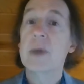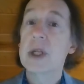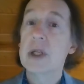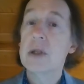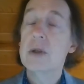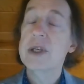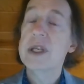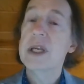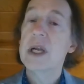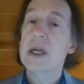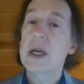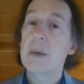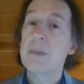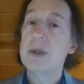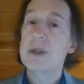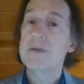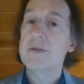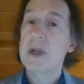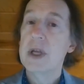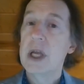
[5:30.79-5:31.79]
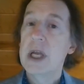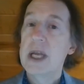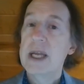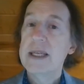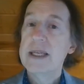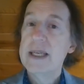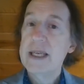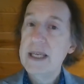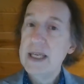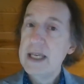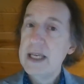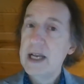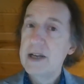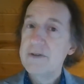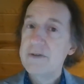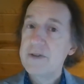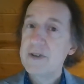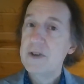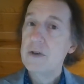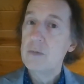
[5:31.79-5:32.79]
including a couple of key
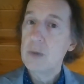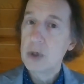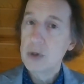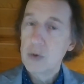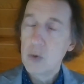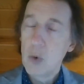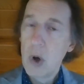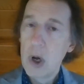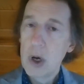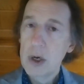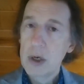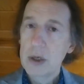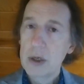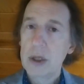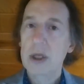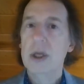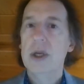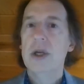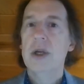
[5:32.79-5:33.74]
film noir